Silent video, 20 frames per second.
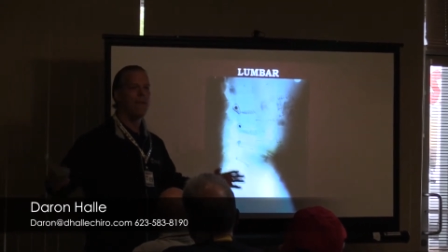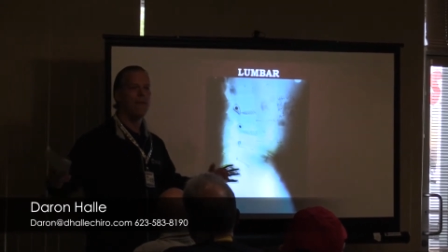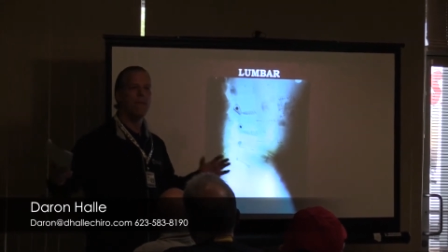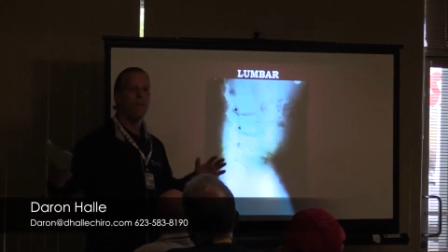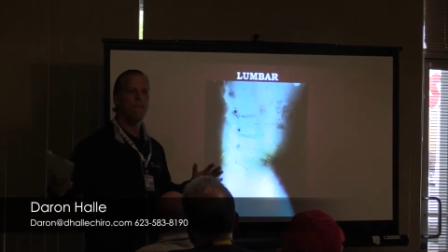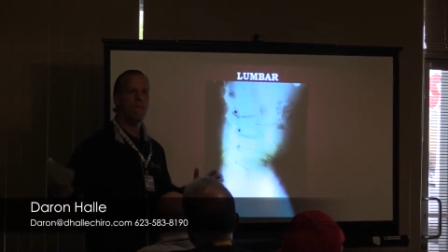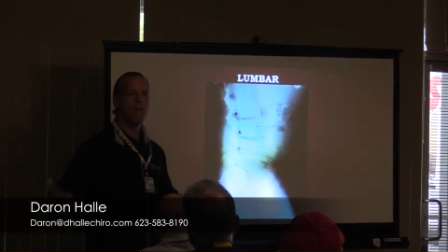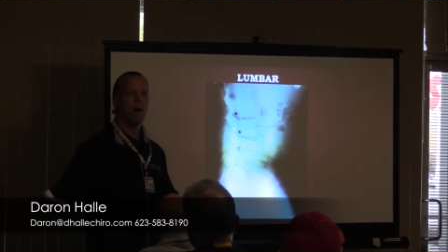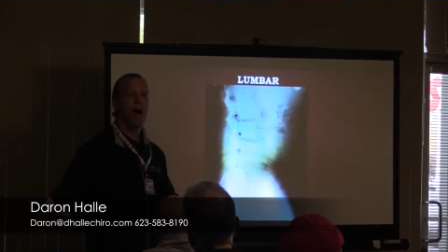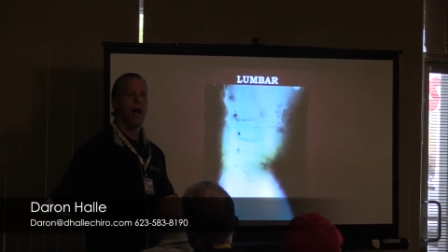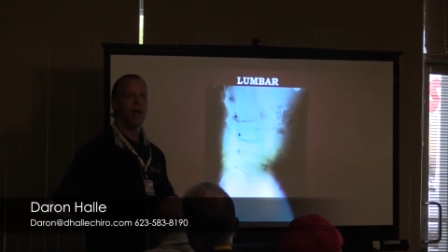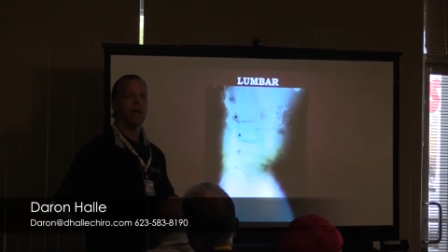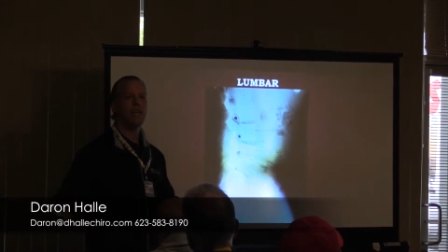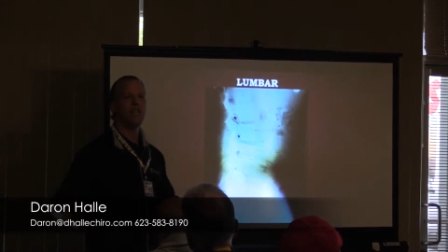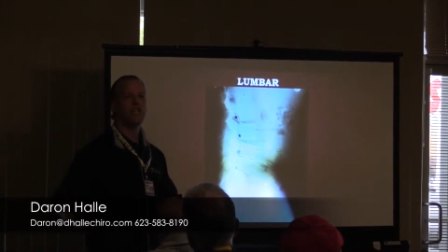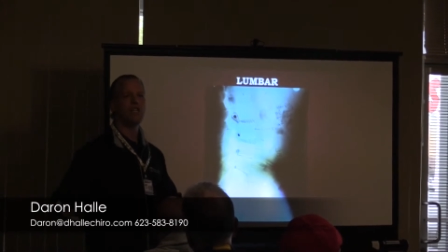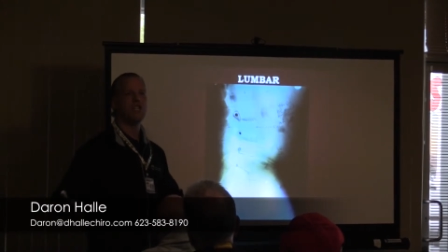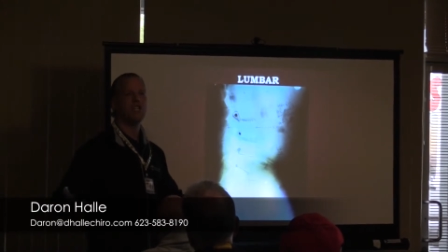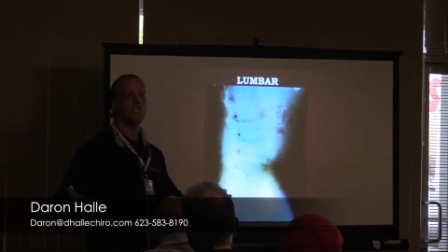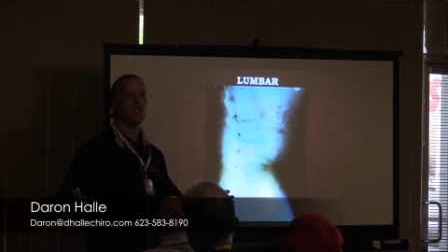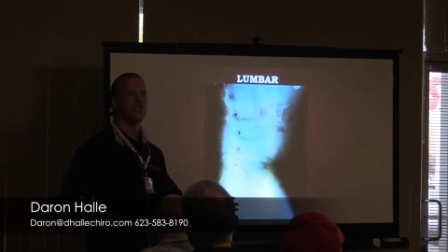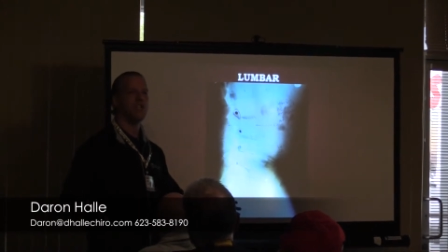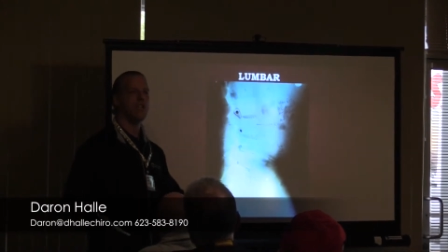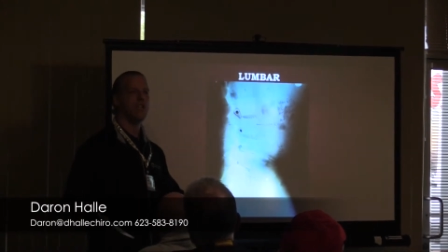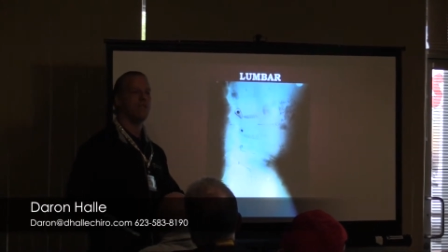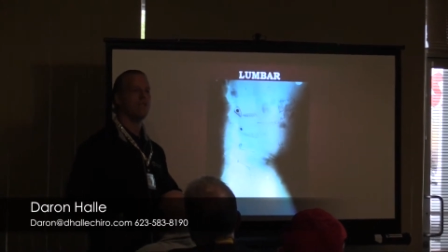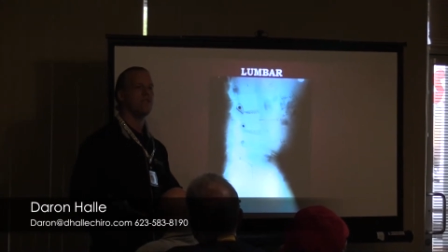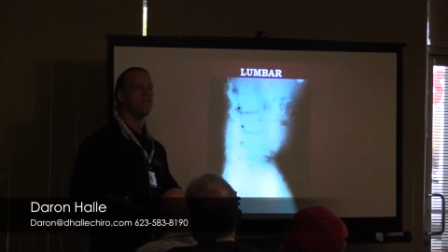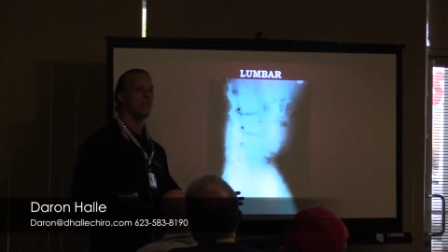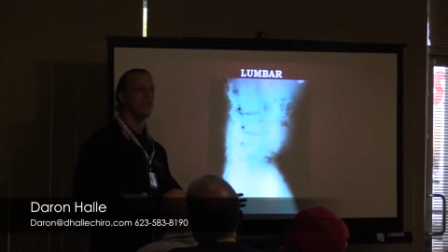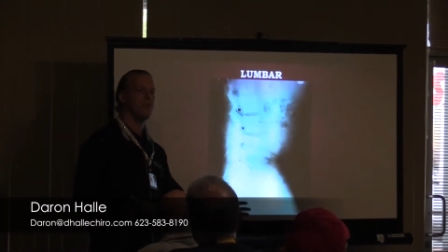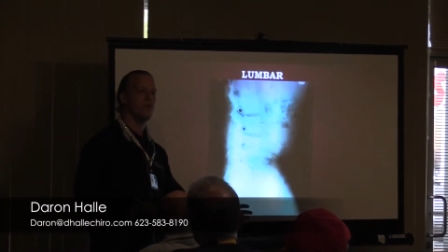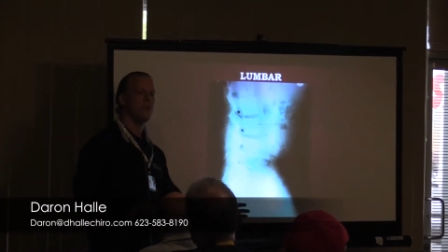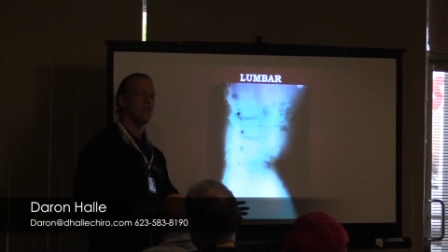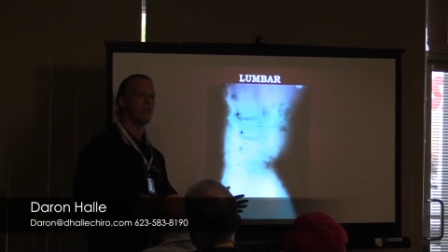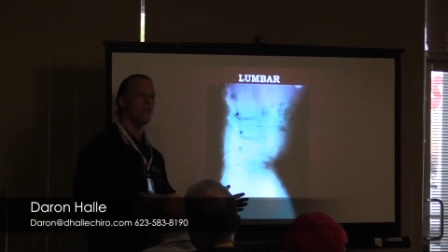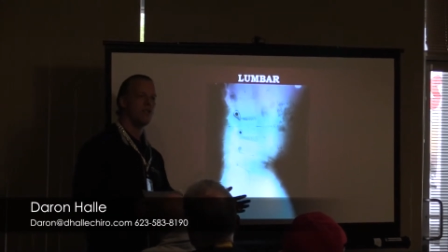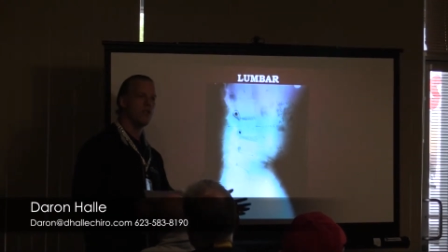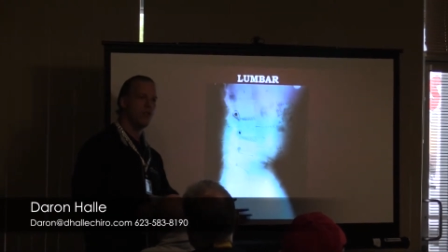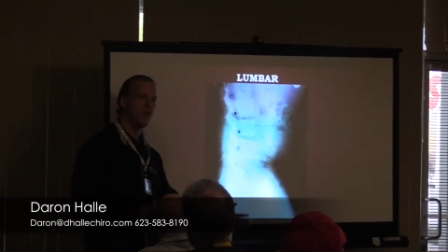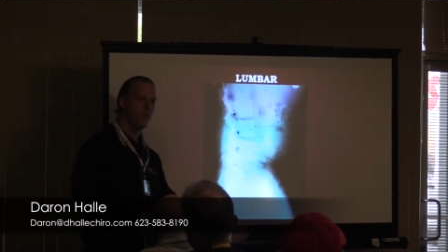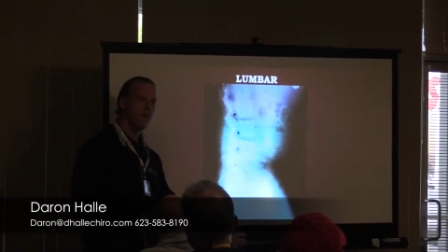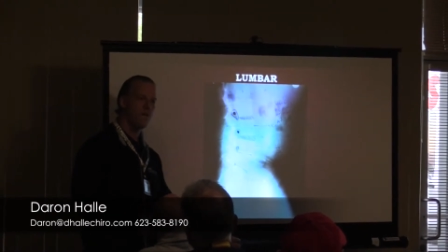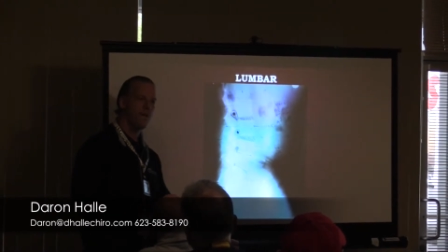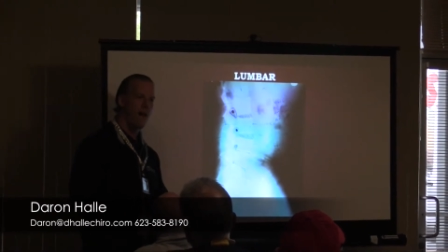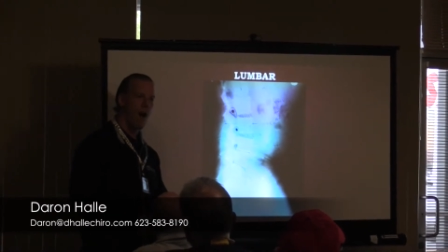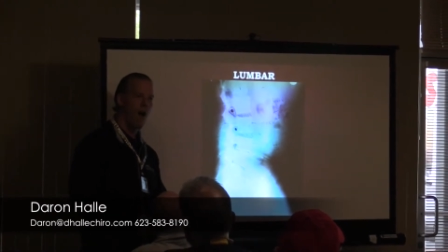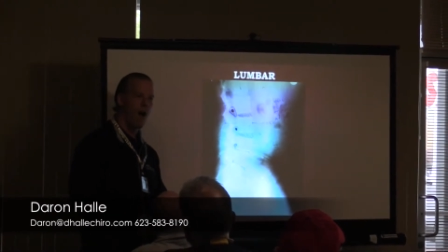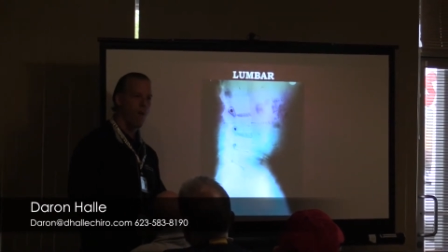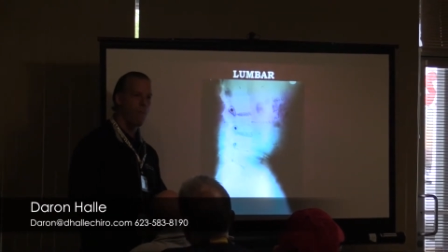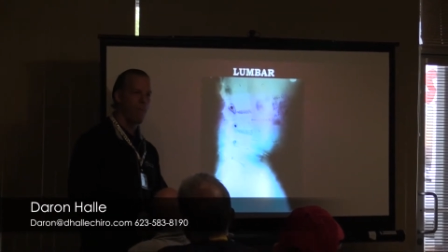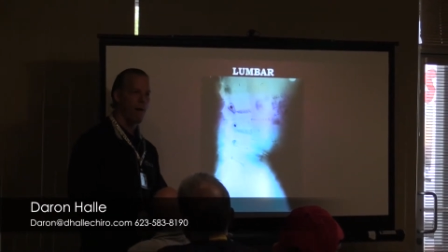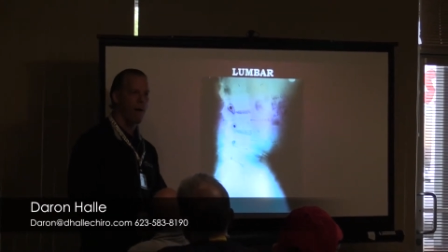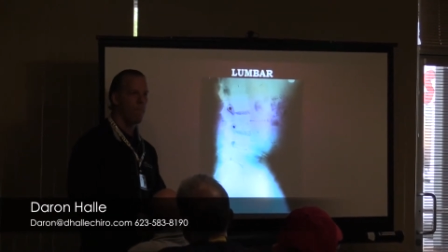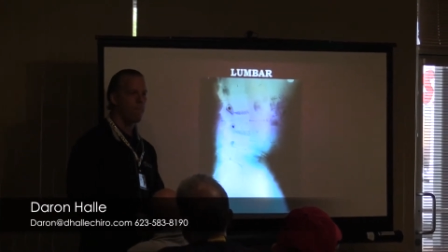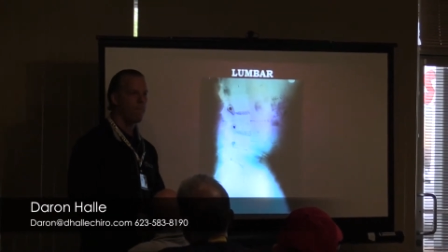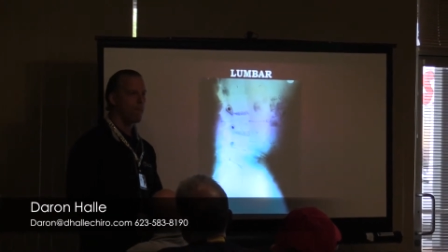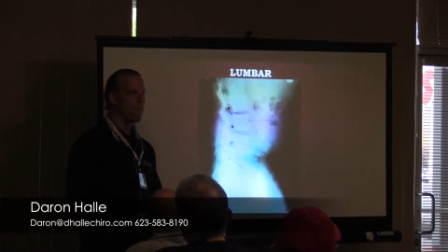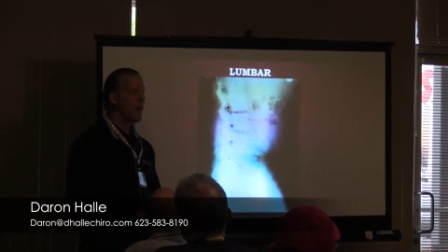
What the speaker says: The body just shifts to its new environment.